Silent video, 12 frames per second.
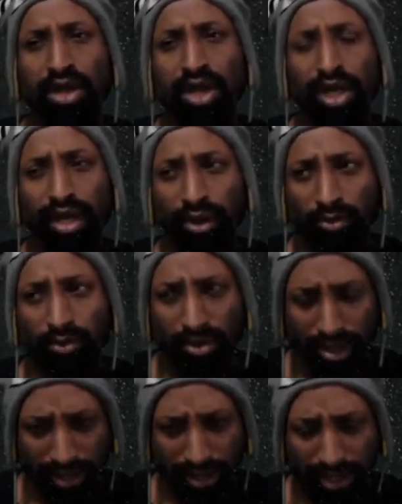and I
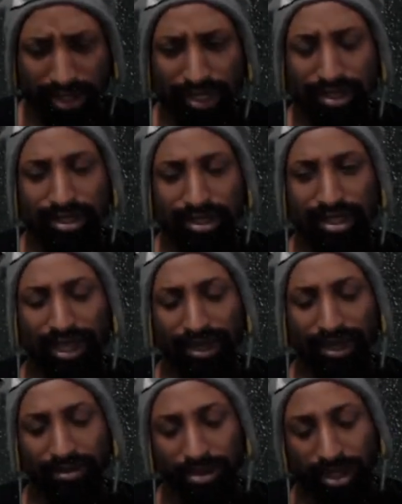want to lean into
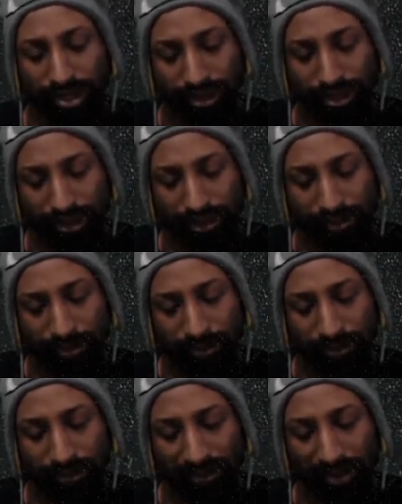that because
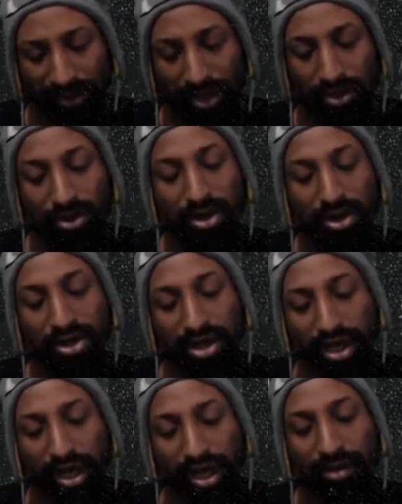in order to
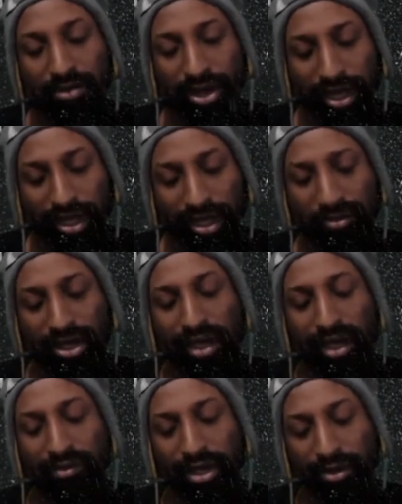comprehend what I
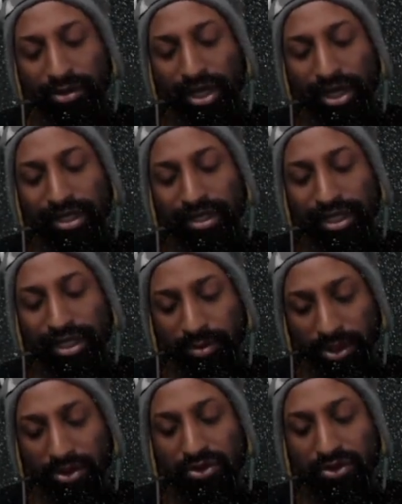mean when I say
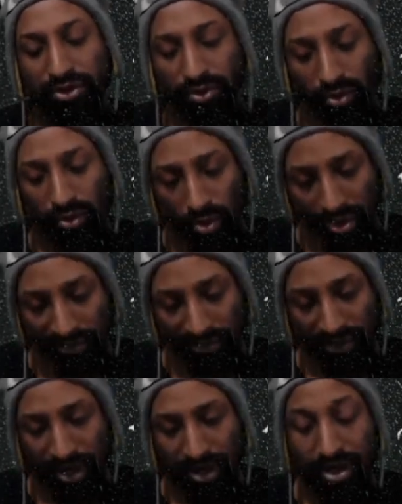spiritual
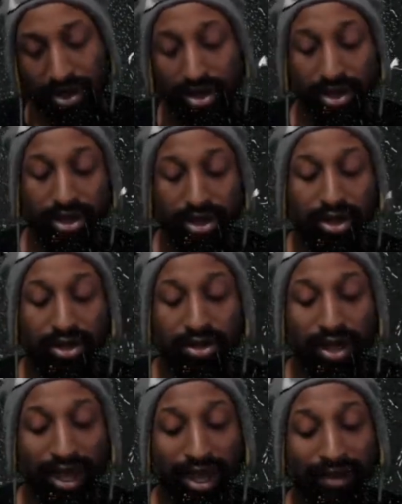warfare, you
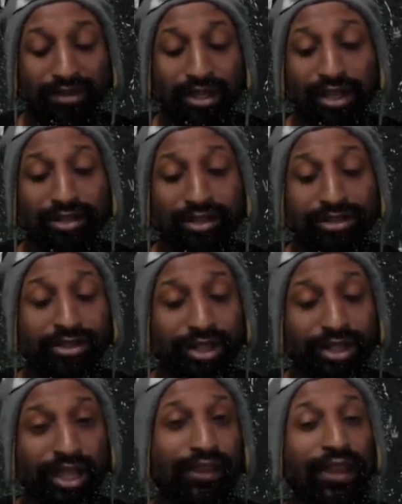have to
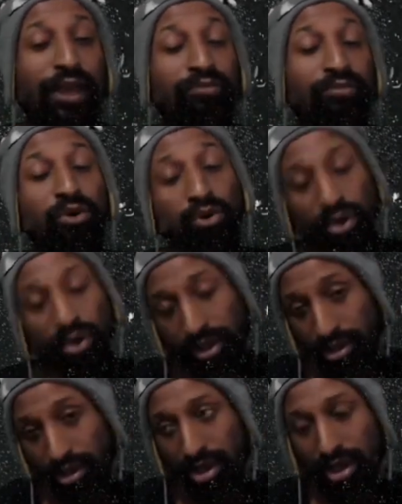understand that point.
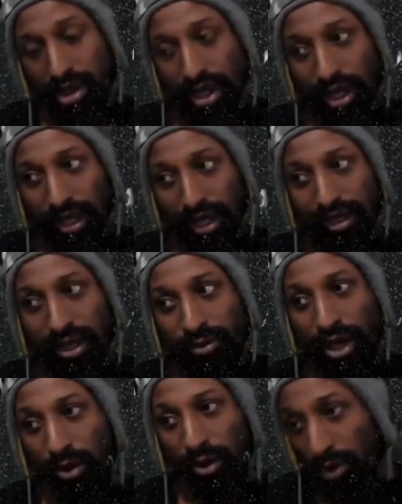And I think
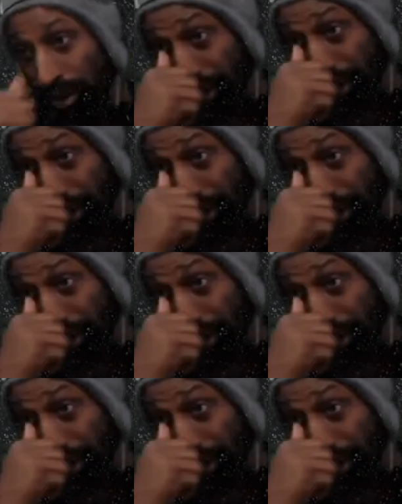what I want to